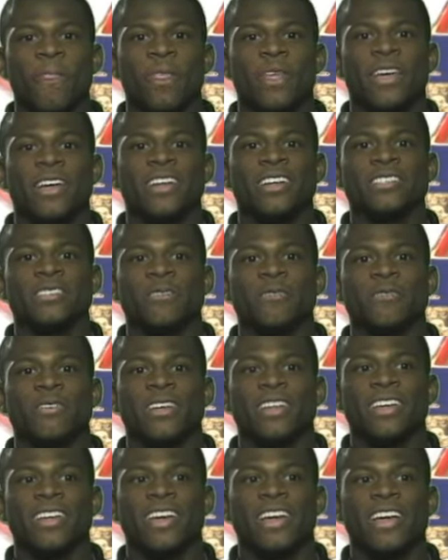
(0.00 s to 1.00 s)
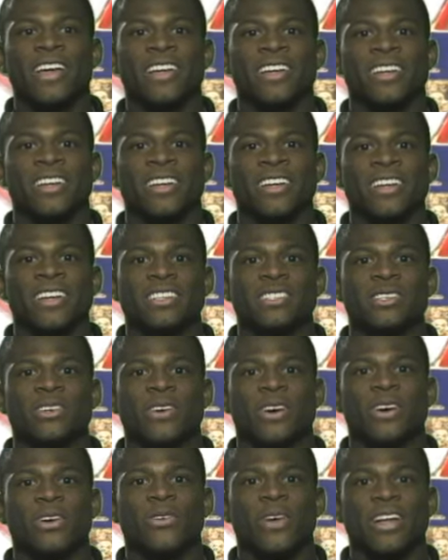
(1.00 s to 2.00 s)
It is a fitting end
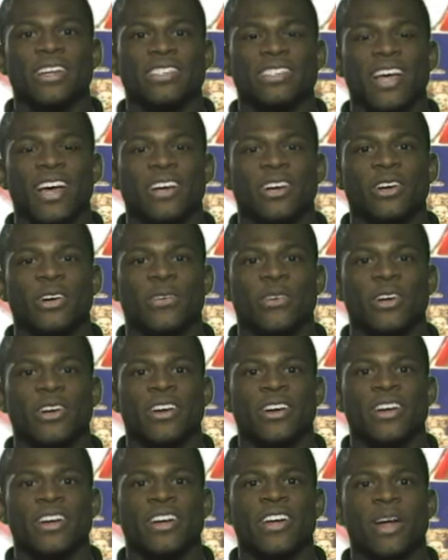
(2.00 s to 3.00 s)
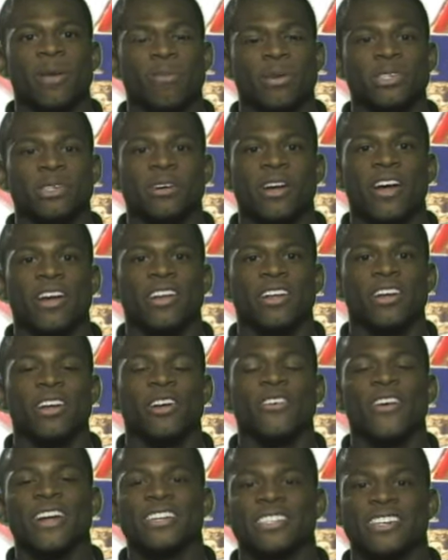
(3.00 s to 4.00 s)
to a great soccer career here at Bishop Kearney.
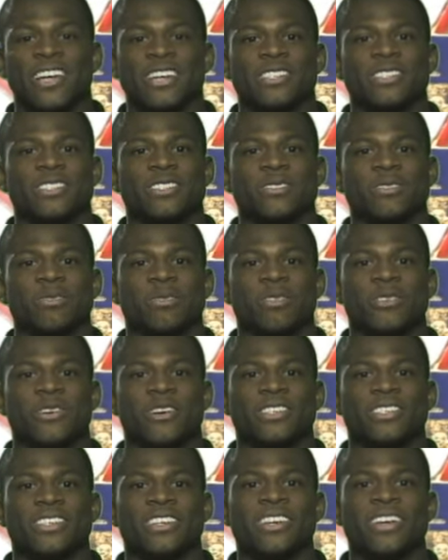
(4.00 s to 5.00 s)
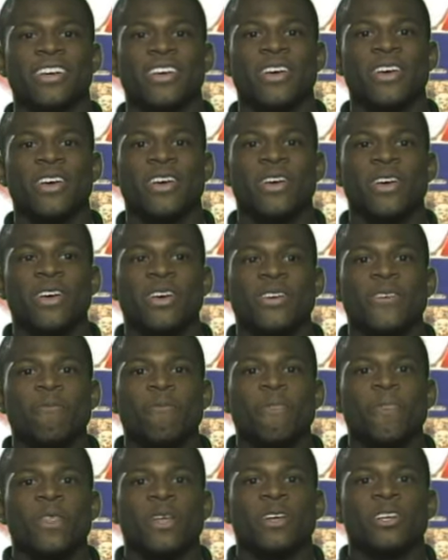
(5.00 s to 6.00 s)
Congratulations, Christian.
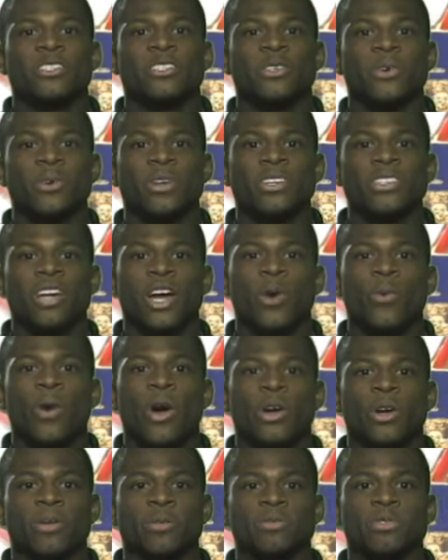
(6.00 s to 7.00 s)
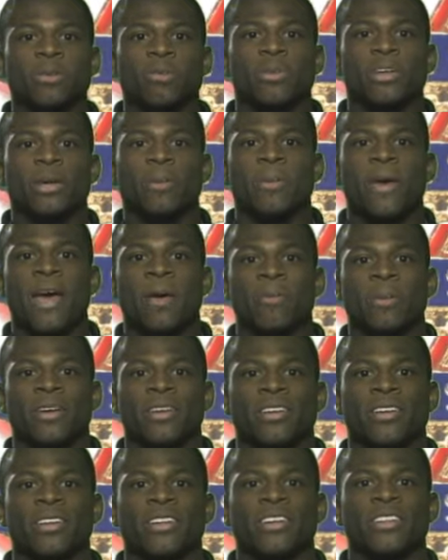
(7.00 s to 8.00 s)
Students are welcome to play
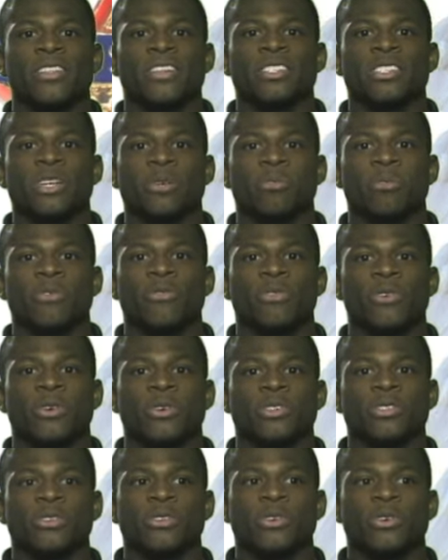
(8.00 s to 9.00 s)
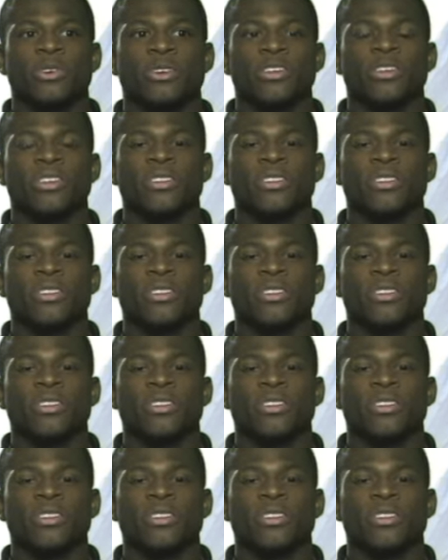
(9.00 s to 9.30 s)
badminton in the gym before school.